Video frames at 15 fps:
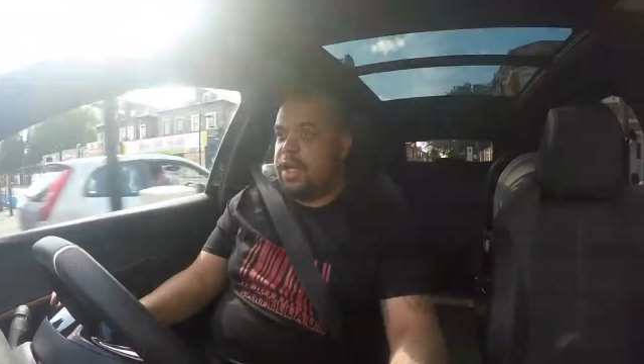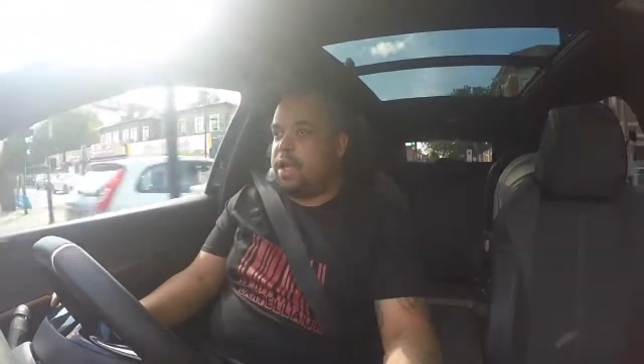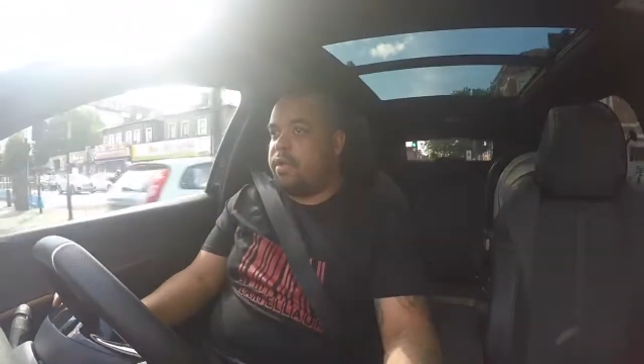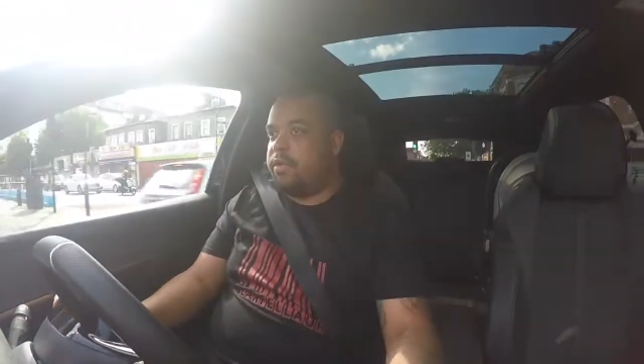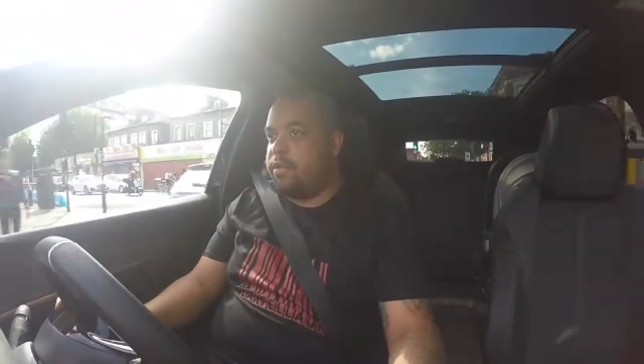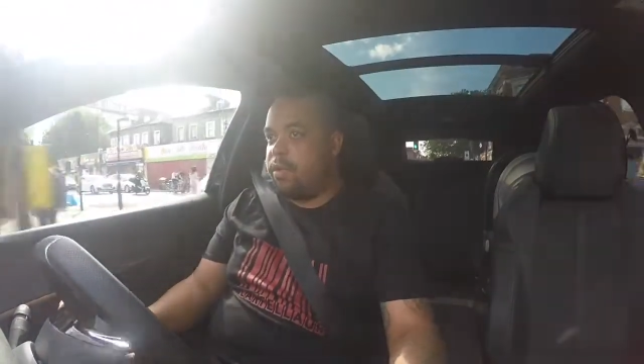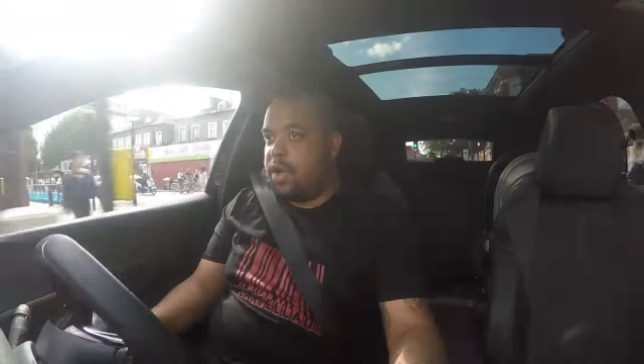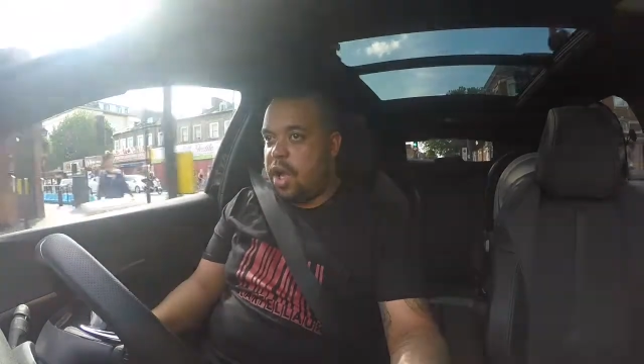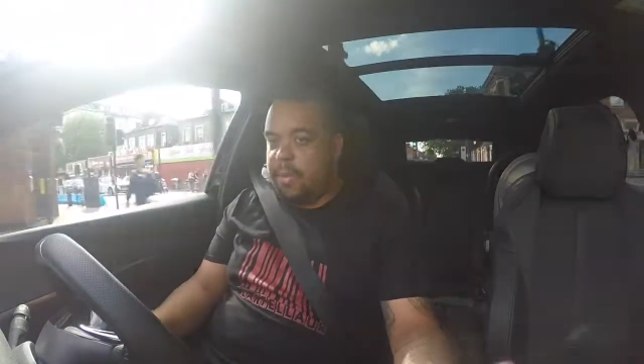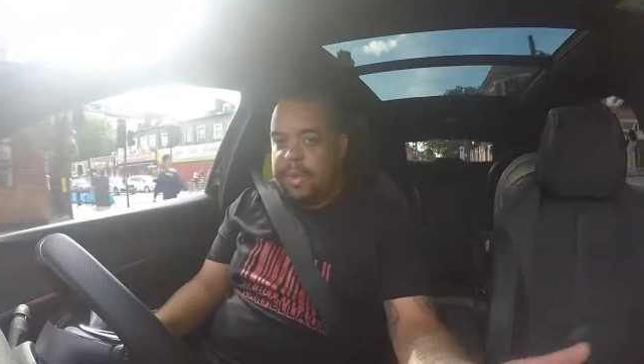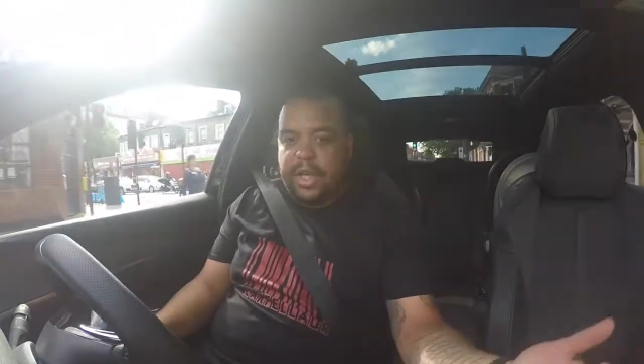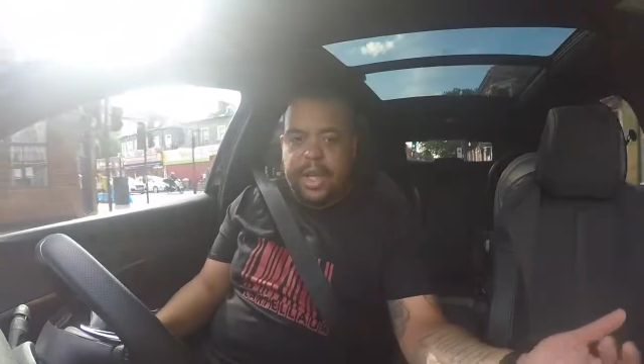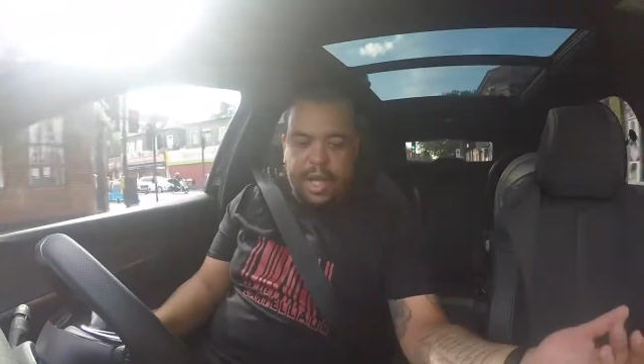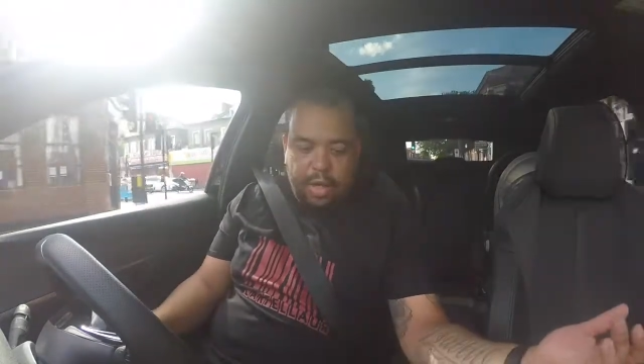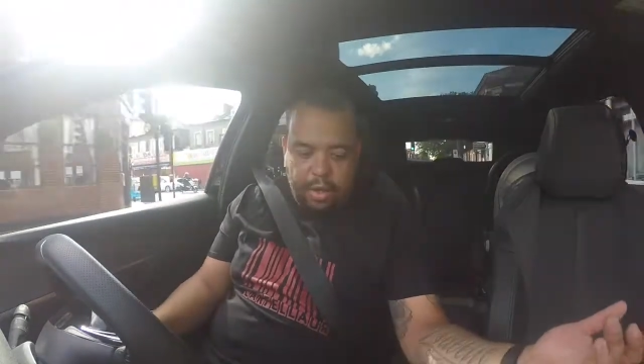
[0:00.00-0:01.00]
comfortable car. I
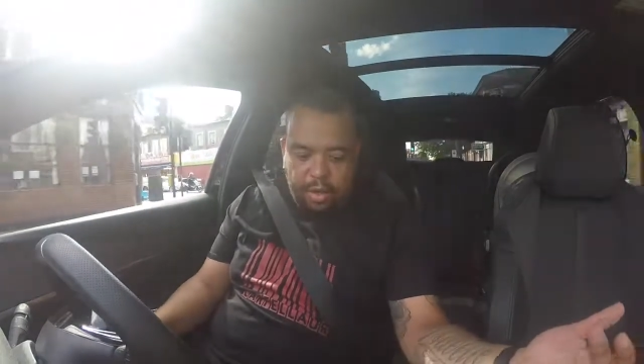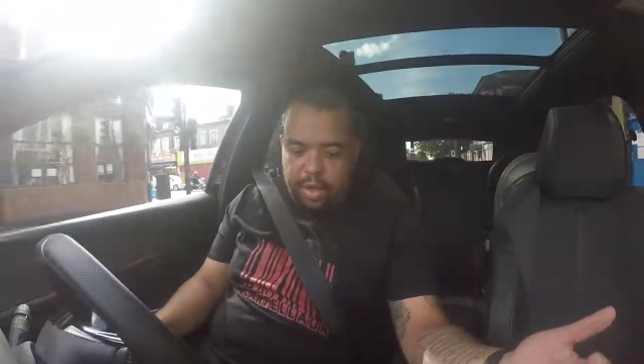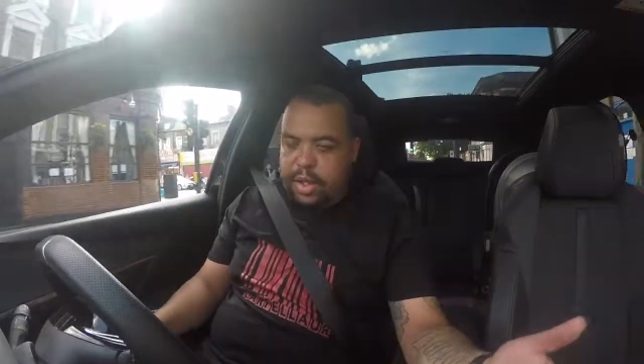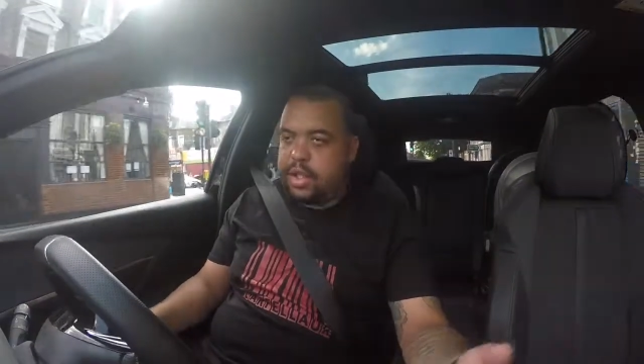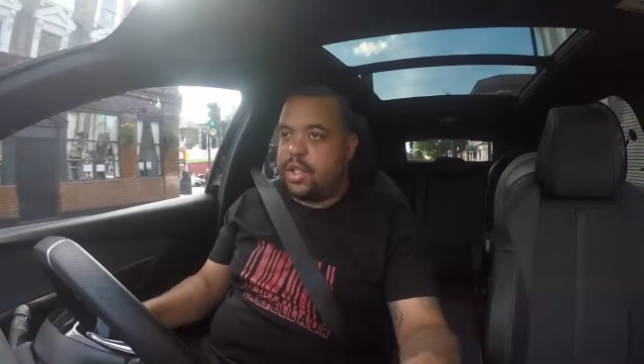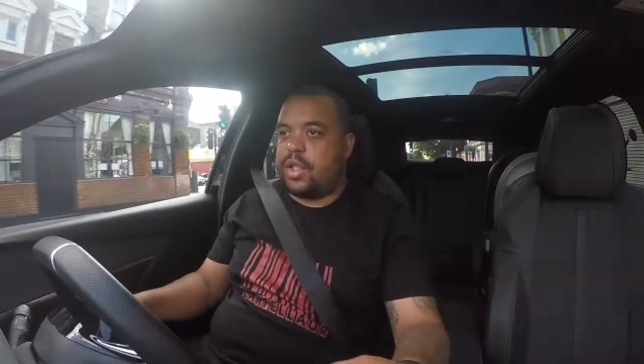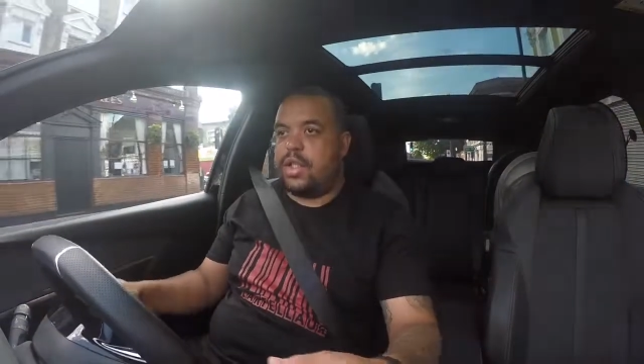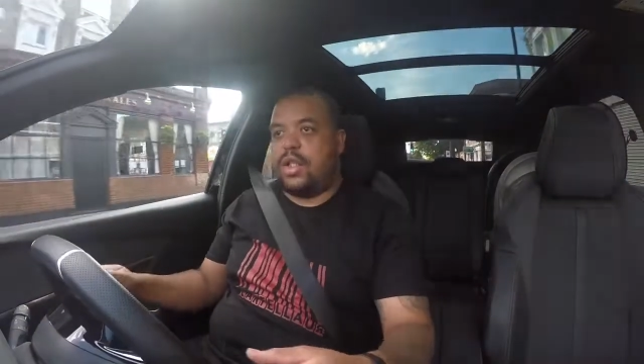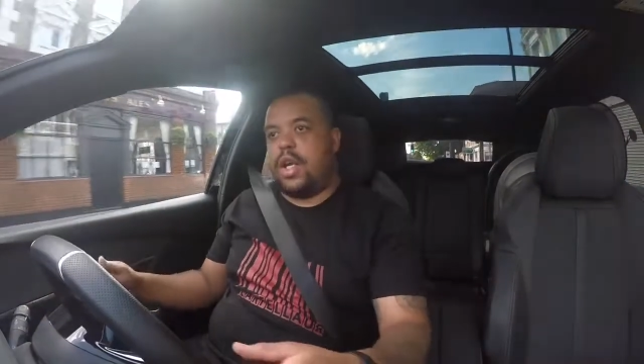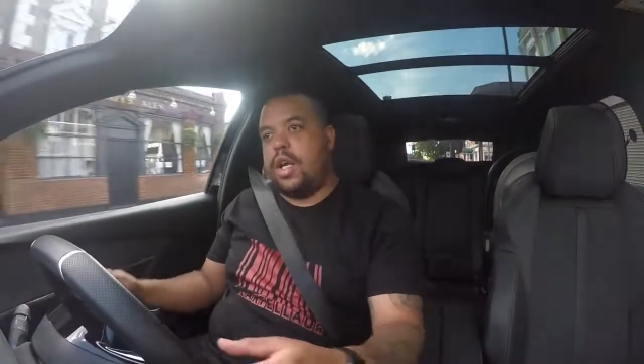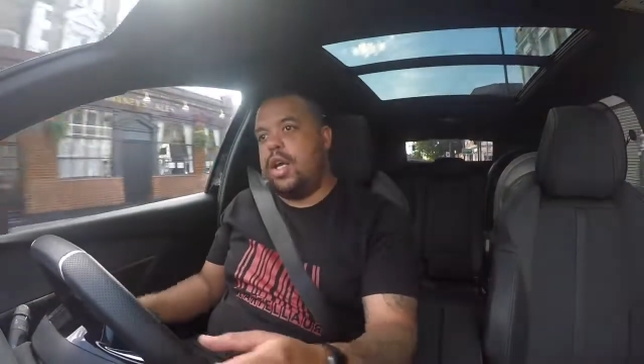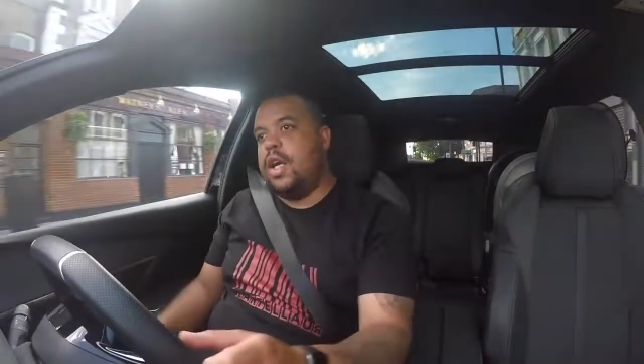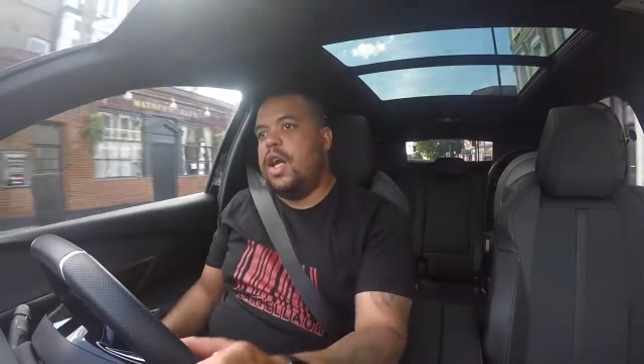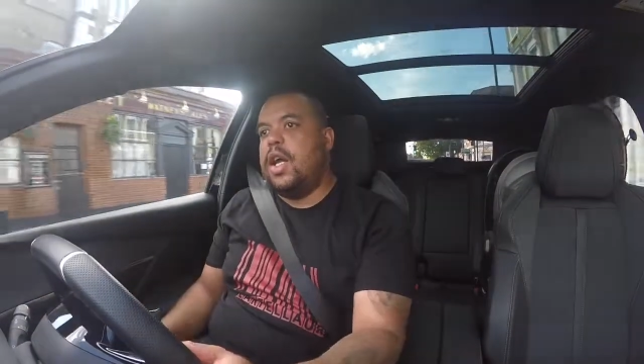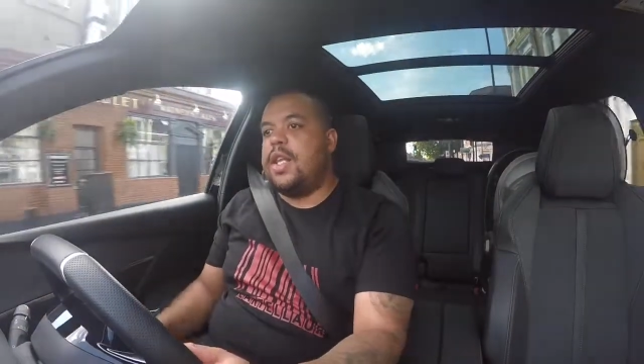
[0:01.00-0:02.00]
mean, there, look, it's just,
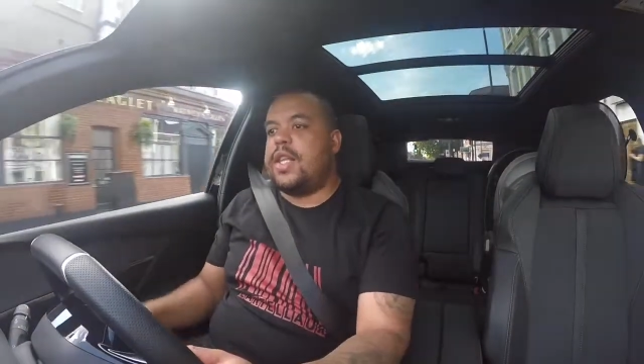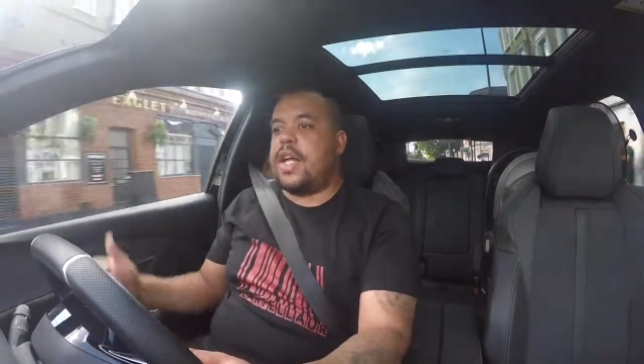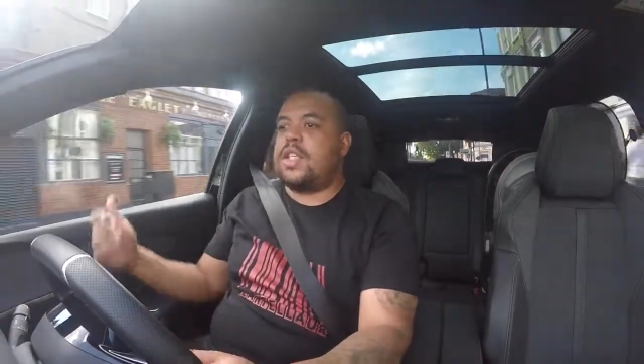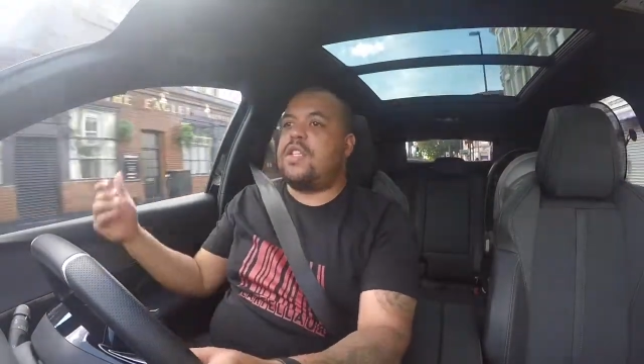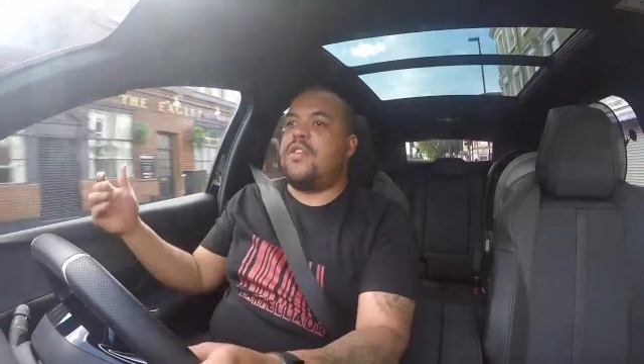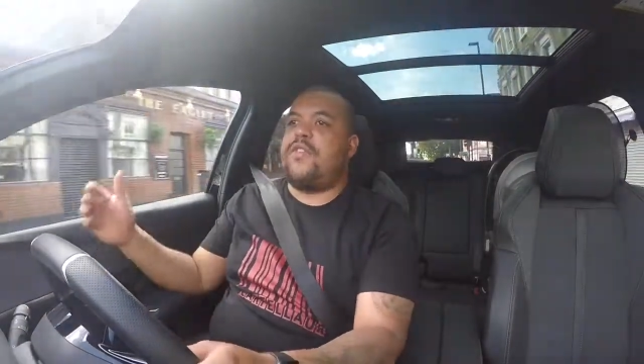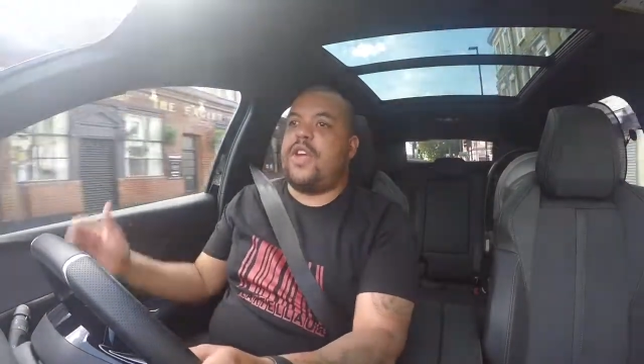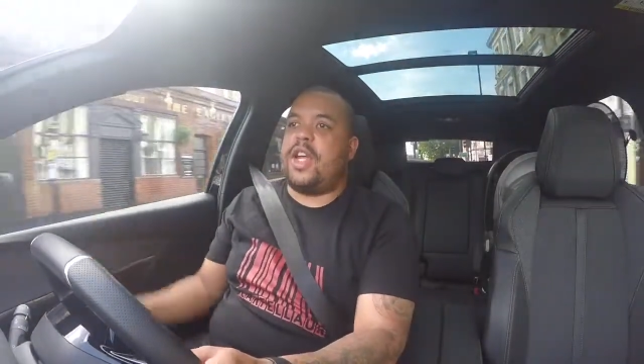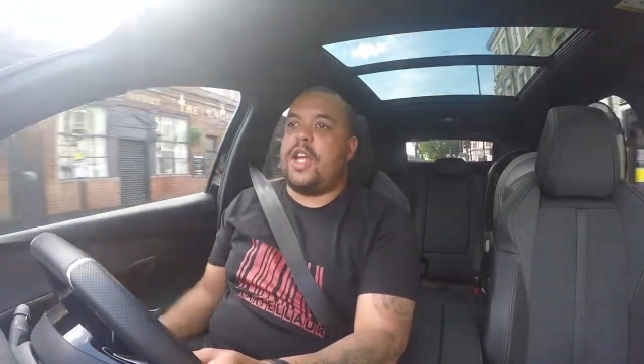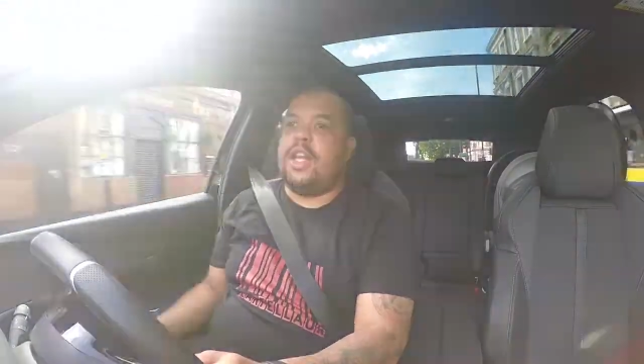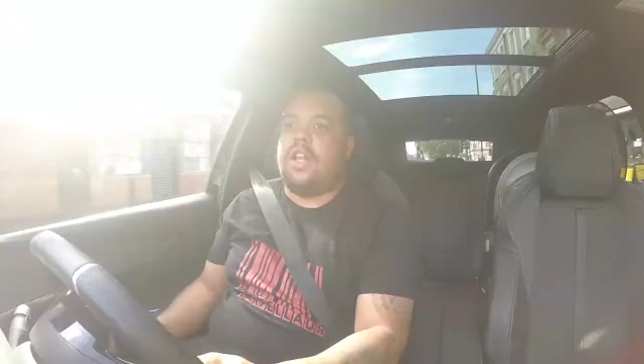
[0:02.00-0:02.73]
that's the thing, in